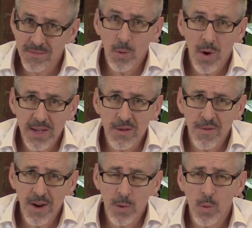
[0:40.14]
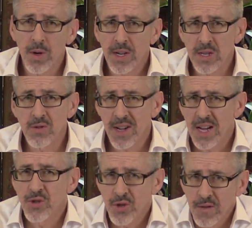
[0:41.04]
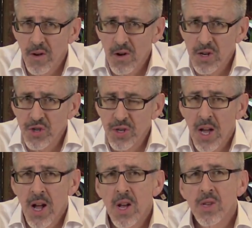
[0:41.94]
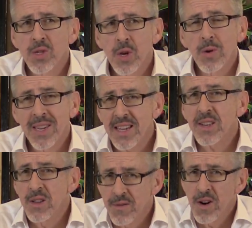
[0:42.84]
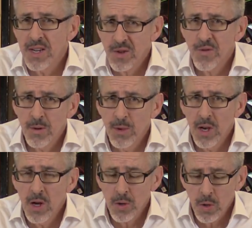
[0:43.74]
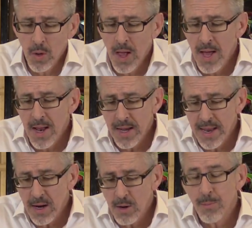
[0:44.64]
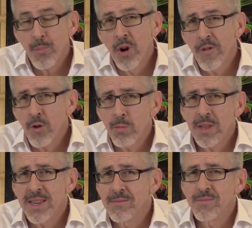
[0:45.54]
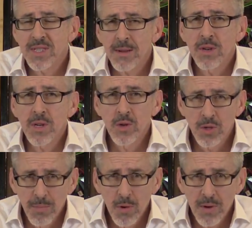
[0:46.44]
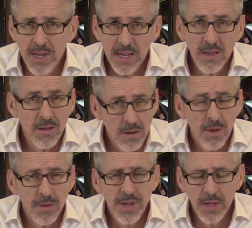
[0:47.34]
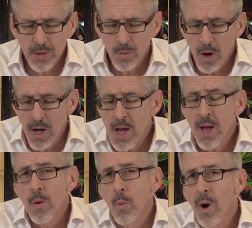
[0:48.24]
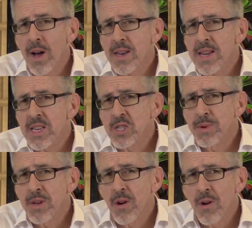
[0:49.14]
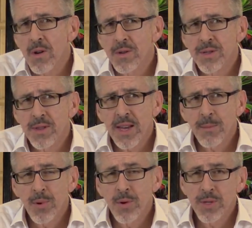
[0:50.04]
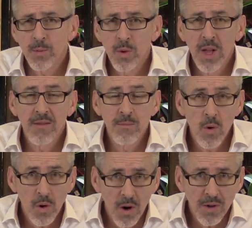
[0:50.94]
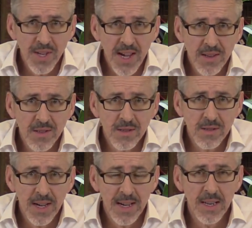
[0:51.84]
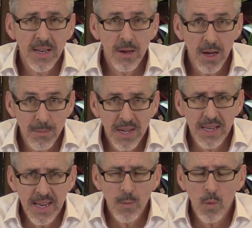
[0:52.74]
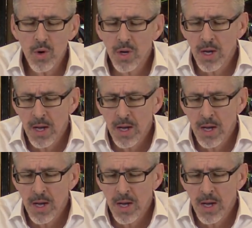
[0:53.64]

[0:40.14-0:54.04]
the way you find work in your country of origin. So get advice from a local. Now, preferably somebody who's born here. I'll tell you why. One is because that person will have more contacts and a bigger network.